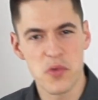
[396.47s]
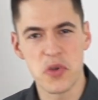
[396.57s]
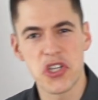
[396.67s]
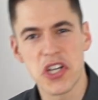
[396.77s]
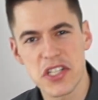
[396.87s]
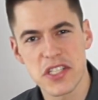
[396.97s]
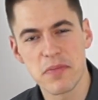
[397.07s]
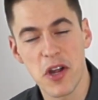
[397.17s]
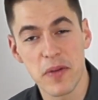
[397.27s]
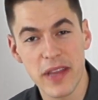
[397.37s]
We share
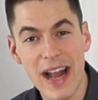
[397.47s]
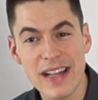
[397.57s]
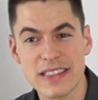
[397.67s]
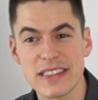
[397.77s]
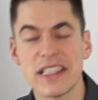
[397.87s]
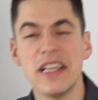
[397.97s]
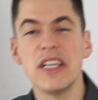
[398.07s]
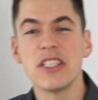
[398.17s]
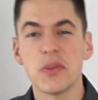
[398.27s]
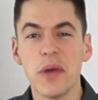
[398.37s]
some commonalities,
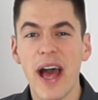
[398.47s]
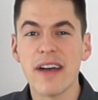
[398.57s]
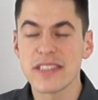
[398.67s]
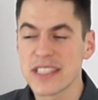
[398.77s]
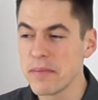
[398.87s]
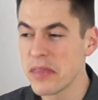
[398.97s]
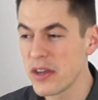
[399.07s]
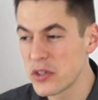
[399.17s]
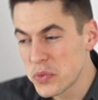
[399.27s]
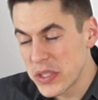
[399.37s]
so we have
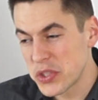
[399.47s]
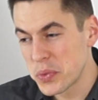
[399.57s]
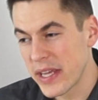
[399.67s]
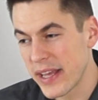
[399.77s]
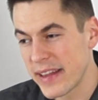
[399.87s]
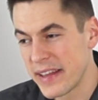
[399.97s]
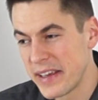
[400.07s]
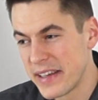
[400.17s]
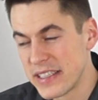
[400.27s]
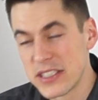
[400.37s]
something on which we can
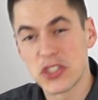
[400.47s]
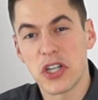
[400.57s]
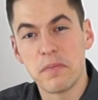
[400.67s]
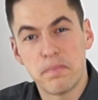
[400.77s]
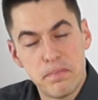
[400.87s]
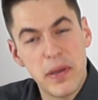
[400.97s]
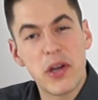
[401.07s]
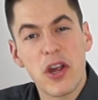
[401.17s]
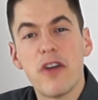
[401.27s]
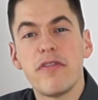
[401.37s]
start
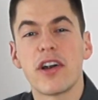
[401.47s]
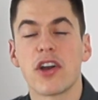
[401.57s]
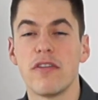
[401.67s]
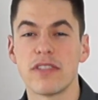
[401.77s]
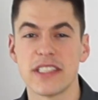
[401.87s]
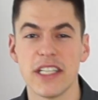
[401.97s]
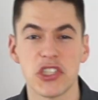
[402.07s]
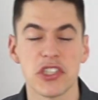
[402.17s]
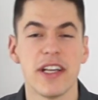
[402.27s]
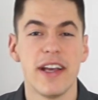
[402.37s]
building off our
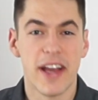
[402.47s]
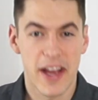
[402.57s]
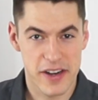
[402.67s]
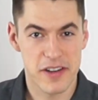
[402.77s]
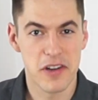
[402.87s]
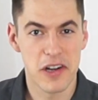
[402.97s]
conversation and our